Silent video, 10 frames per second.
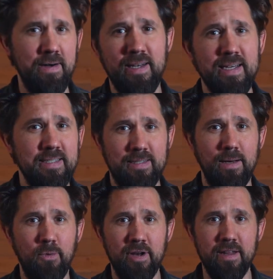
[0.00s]
unless
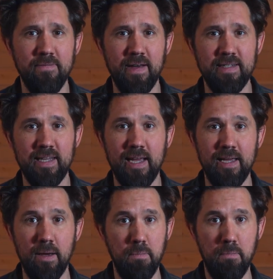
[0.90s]
someone invents
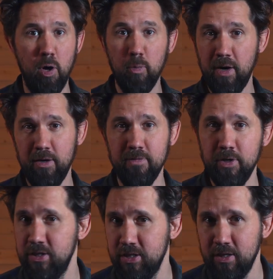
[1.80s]
a mobile
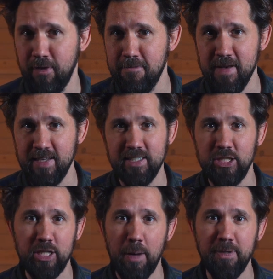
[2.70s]
version of a fancy
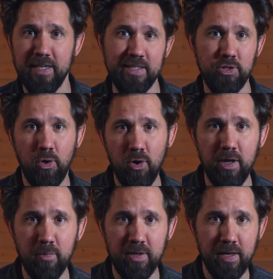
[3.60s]
Japanese
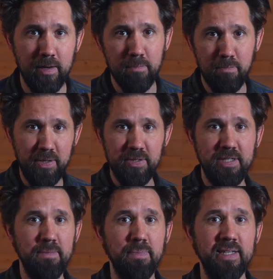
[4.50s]
toilet with a
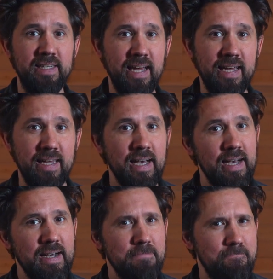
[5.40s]
built-in bidet,
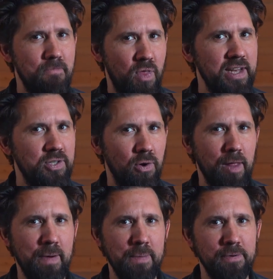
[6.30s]
then
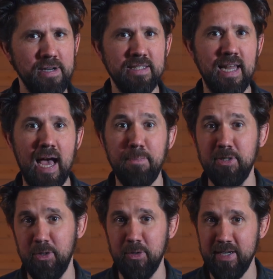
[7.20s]
toilet paper is an
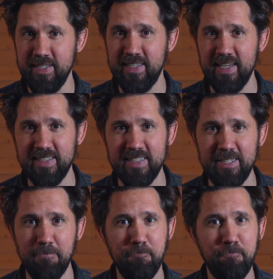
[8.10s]
absolute necessity.